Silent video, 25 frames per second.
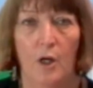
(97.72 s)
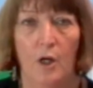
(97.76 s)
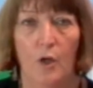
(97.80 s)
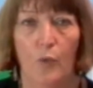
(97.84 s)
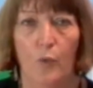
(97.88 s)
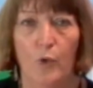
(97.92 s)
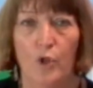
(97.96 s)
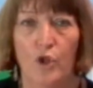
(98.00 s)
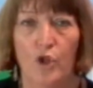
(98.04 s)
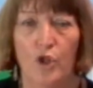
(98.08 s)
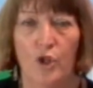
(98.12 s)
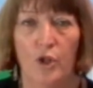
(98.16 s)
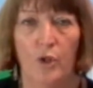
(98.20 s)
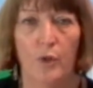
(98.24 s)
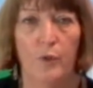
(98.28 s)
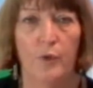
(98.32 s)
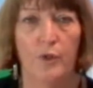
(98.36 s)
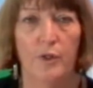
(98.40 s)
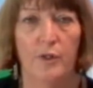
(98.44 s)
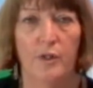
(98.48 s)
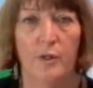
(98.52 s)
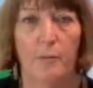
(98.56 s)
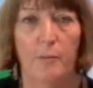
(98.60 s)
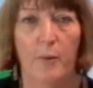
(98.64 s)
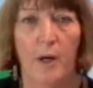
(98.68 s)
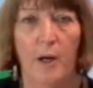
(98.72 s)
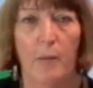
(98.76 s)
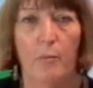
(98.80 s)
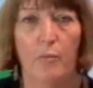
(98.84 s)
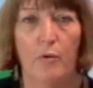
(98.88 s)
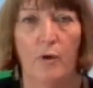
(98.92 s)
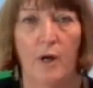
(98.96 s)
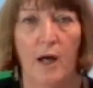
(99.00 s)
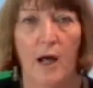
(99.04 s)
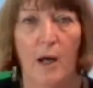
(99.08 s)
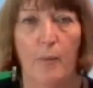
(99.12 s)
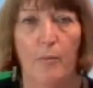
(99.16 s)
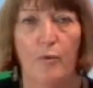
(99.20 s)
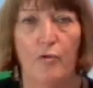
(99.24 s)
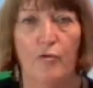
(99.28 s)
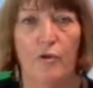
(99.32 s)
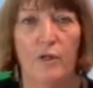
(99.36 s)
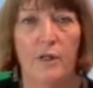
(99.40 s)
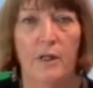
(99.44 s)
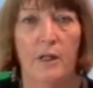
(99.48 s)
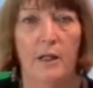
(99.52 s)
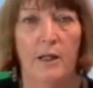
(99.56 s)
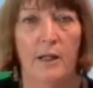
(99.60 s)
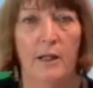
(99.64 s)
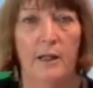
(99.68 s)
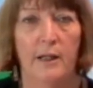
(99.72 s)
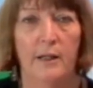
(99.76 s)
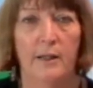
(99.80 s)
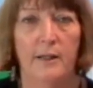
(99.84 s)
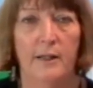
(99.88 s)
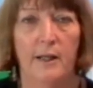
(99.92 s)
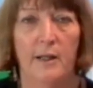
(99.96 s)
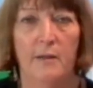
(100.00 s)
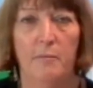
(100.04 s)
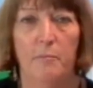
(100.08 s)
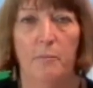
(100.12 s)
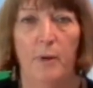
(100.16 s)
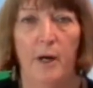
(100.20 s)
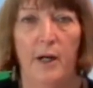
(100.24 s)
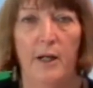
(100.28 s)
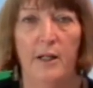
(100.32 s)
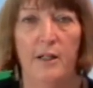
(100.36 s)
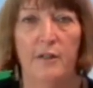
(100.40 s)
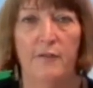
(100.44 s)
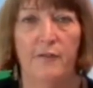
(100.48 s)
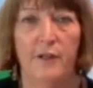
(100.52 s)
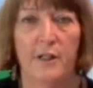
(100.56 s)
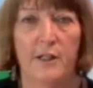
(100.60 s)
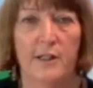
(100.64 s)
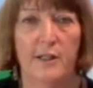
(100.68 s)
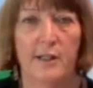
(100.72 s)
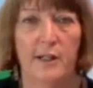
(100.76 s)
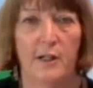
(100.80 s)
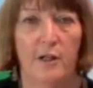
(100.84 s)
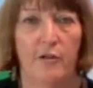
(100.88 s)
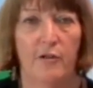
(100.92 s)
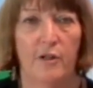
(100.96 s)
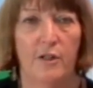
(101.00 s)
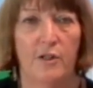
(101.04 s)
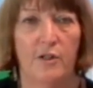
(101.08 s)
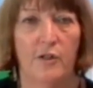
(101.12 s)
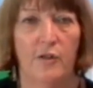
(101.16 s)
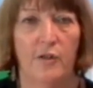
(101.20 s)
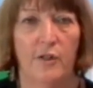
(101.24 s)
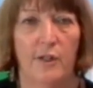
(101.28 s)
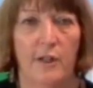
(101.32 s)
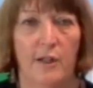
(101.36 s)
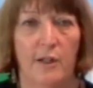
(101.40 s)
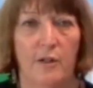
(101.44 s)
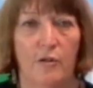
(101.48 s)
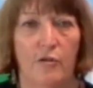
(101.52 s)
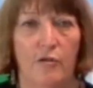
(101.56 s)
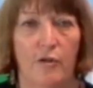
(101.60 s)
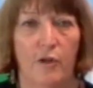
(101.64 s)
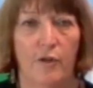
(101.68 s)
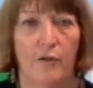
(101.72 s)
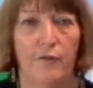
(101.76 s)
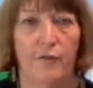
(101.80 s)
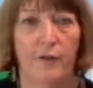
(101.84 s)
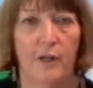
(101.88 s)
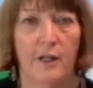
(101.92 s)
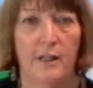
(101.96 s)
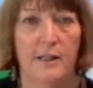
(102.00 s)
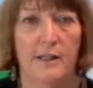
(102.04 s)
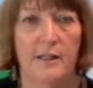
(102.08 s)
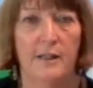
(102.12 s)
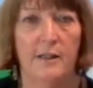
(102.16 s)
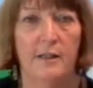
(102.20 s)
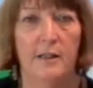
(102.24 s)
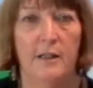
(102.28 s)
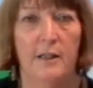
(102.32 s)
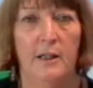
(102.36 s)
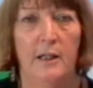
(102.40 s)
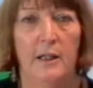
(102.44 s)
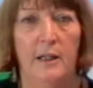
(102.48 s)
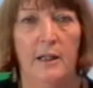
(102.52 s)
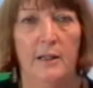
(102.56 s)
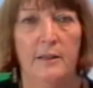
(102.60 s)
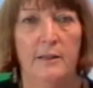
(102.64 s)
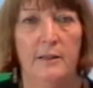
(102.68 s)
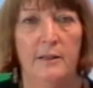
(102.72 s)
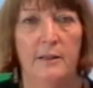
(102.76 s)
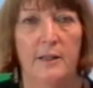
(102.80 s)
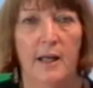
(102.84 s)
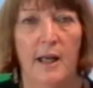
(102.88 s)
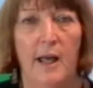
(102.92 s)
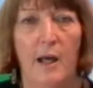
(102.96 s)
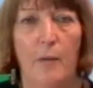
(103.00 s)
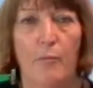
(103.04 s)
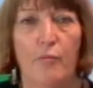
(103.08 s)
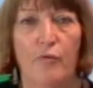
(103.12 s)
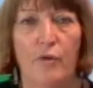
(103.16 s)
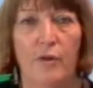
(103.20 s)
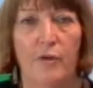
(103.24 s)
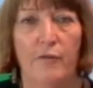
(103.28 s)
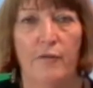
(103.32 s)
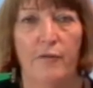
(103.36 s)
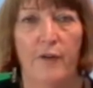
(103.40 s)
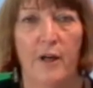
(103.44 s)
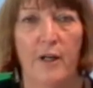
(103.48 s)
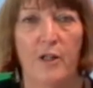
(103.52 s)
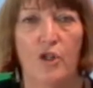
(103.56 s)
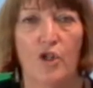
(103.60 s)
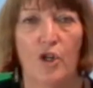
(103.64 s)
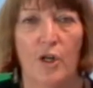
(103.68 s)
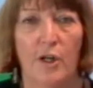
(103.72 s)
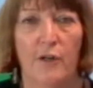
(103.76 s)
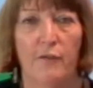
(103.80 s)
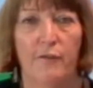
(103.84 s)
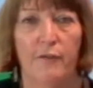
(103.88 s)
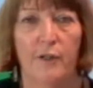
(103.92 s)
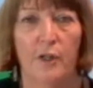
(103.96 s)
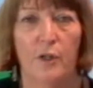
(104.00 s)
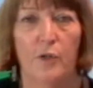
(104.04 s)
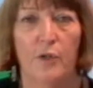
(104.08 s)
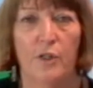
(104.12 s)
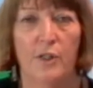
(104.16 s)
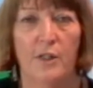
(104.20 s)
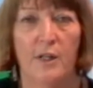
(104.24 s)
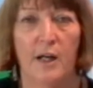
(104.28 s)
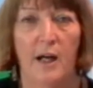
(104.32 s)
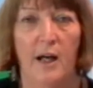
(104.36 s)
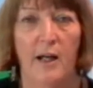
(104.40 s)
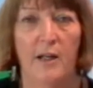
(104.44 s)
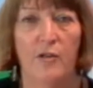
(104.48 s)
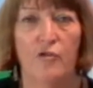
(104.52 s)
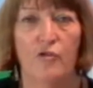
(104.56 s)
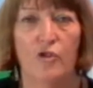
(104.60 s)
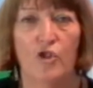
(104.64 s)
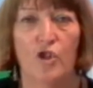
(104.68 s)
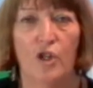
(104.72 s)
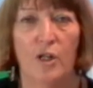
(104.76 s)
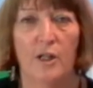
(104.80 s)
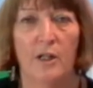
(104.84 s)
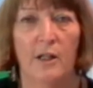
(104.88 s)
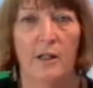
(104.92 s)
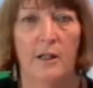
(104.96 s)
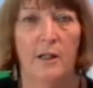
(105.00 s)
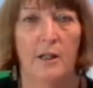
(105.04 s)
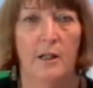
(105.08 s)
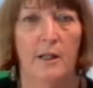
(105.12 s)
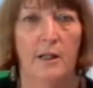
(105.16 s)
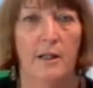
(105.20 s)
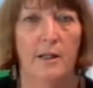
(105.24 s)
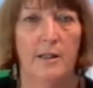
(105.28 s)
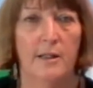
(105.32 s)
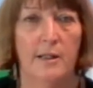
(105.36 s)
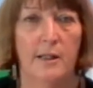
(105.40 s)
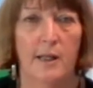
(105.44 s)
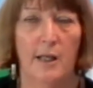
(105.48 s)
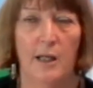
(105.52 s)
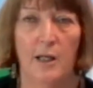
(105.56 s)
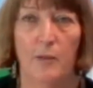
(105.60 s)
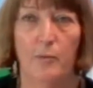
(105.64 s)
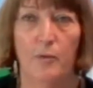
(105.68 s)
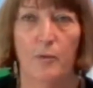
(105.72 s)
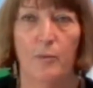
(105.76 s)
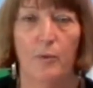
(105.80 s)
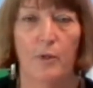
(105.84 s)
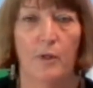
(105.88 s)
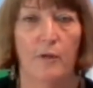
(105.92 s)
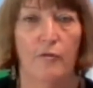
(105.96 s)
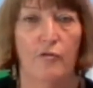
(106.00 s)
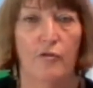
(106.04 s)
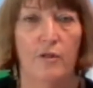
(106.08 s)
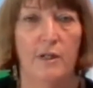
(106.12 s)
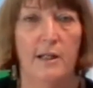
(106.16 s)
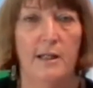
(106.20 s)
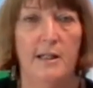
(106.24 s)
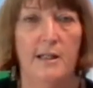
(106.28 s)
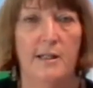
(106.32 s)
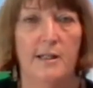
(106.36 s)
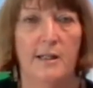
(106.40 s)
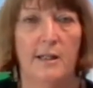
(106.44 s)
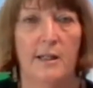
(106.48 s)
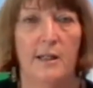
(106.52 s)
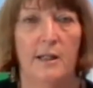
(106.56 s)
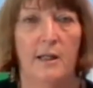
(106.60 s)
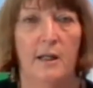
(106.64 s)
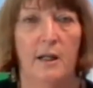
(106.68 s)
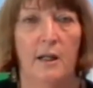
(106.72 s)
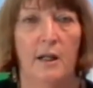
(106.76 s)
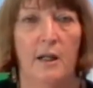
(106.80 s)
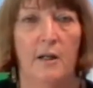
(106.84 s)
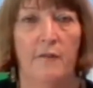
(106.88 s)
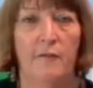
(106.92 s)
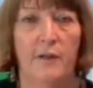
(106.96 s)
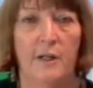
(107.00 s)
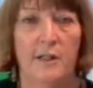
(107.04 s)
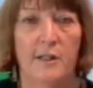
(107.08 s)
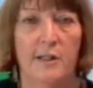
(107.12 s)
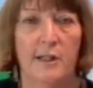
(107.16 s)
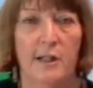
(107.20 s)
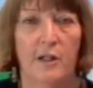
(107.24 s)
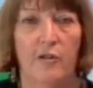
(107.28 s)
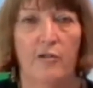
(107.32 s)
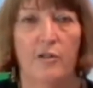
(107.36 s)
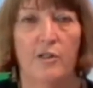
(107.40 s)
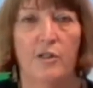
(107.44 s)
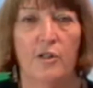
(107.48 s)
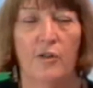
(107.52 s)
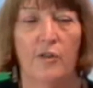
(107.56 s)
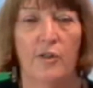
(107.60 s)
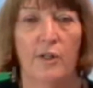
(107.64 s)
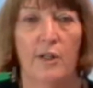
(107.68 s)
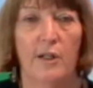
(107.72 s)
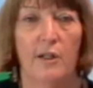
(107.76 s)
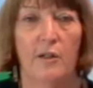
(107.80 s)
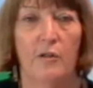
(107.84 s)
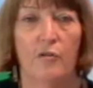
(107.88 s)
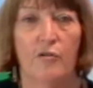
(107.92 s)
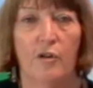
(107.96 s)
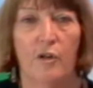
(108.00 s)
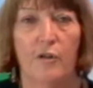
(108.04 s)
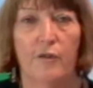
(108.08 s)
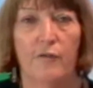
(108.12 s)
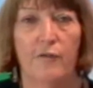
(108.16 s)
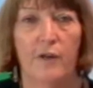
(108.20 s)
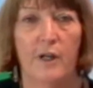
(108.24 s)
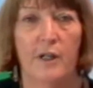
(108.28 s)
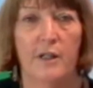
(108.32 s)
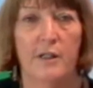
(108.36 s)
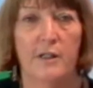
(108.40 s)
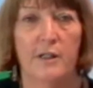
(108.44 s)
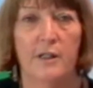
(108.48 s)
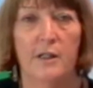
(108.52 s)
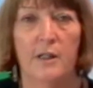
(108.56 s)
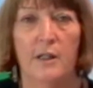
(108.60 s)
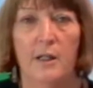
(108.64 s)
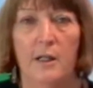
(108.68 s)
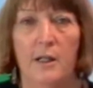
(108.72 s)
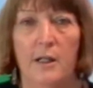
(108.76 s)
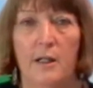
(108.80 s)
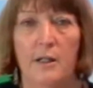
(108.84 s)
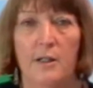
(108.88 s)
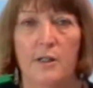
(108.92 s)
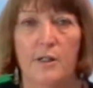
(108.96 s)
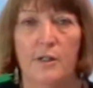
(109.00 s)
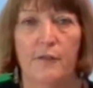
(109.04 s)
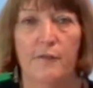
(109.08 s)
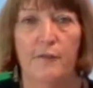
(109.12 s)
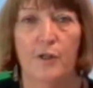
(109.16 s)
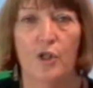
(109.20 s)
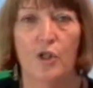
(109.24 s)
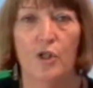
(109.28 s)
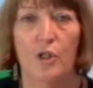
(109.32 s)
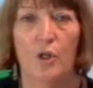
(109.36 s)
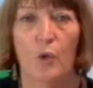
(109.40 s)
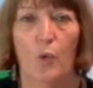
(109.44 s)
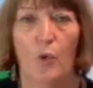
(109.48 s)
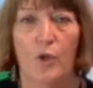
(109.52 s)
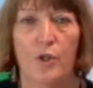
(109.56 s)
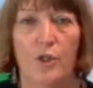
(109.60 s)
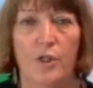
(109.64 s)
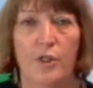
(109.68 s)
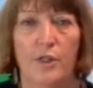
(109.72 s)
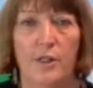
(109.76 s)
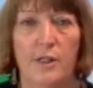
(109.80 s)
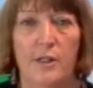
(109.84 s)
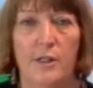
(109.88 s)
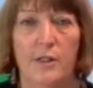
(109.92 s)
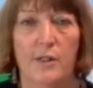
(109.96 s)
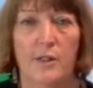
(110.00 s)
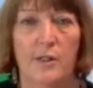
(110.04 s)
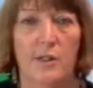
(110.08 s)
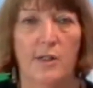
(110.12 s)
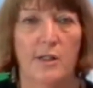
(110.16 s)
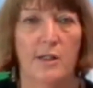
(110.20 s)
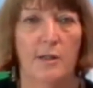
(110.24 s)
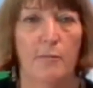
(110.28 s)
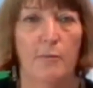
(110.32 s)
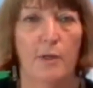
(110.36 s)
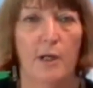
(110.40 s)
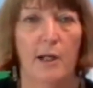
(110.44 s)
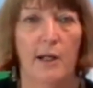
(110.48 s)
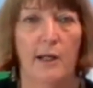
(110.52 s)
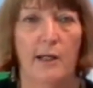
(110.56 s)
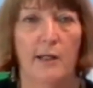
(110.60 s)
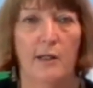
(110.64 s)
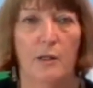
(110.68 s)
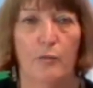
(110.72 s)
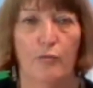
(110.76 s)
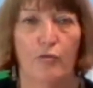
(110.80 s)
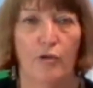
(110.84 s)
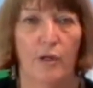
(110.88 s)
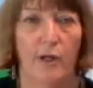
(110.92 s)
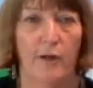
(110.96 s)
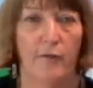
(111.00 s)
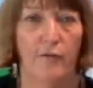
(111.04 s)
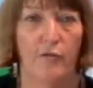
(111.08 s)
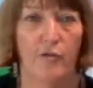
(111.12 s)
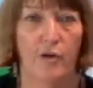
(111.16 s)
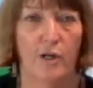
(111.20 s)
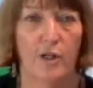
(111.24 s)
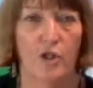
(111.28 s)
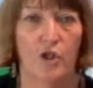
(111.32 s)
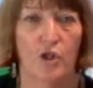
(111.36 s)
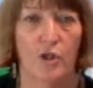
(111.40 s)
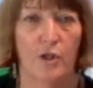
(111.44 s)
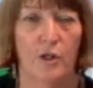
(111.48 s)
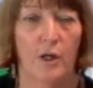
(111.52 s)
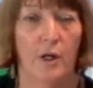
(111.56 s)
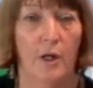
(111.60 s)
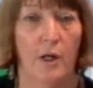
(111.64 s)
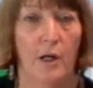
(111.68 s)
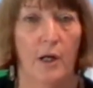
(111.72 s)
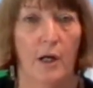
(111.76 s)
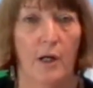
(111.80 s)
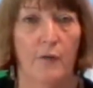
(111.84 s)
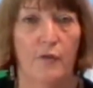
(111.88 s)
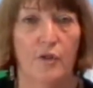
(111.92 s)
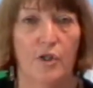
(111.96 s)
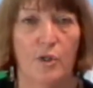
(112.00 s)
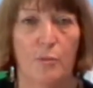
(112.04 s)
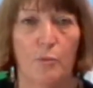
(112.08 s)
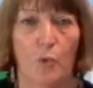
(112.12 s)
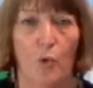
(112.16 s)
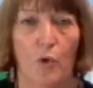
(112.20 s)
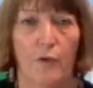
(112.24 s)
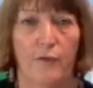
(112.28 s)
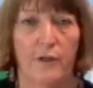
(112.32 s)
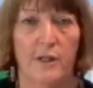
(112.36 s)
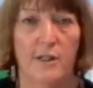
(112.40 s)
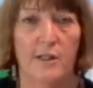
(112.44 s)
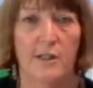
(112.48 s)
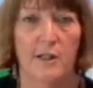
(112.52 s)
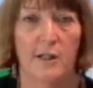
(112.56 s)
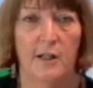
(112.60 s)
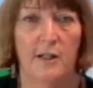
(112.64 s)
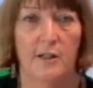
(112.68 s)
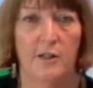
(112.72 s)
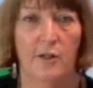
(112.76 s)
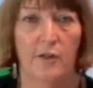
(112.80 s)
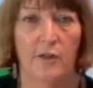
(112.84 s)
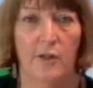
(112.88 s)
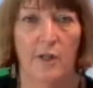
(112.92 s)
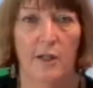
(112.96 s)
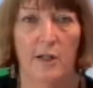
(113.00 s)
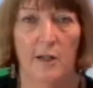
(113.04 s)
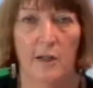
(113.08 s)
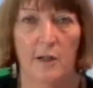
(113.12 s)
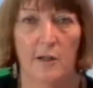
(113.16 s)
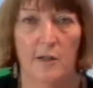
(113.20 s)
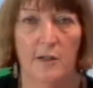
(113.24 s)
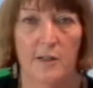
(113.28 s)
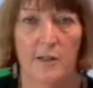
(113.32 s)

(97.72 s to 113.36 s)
We show that the heparin can then bind vascular endothelial growth factor and that the heparin VEGF loaded hydrogel is capable of releasing vascular endothelial growth factor in sufficient quantities to stimulate the proliferation of small vessel endothelial